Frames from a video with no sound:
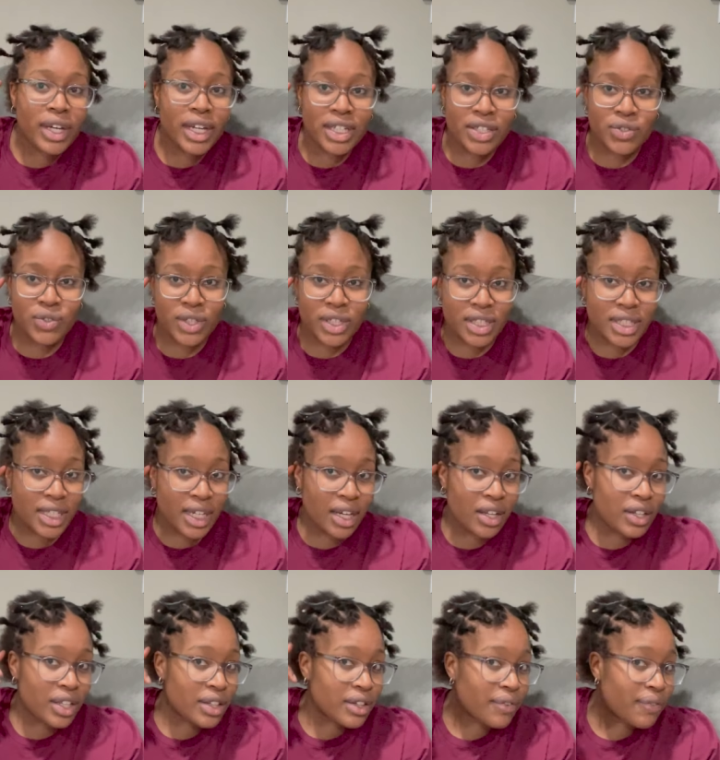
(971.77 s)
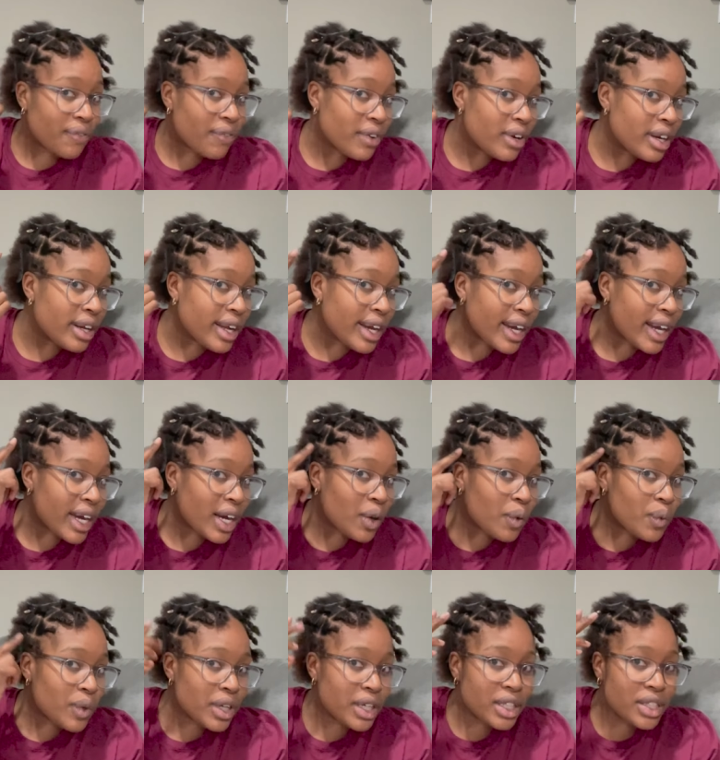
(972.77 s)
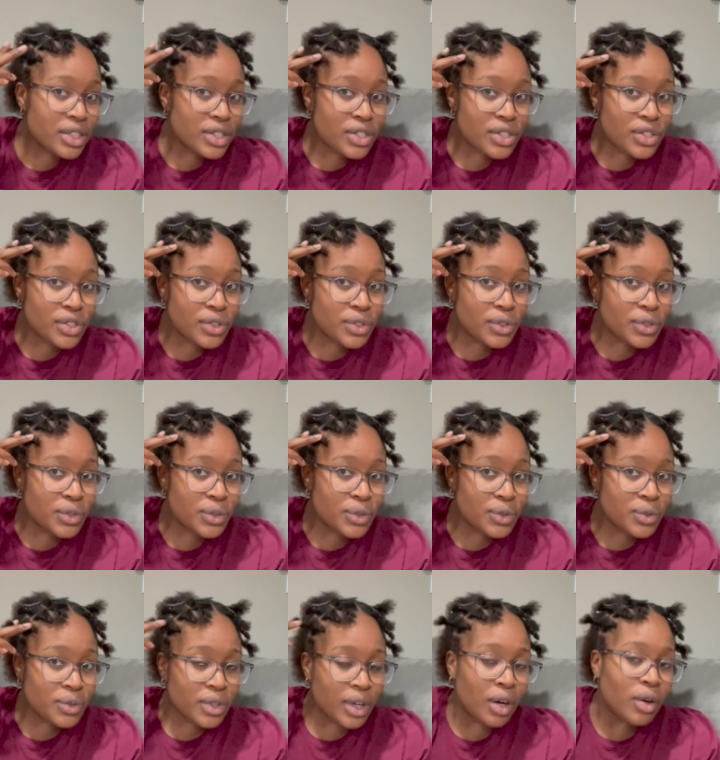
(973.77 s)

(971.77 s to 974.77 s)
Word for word: As you can tell in the front, I got 1, 2,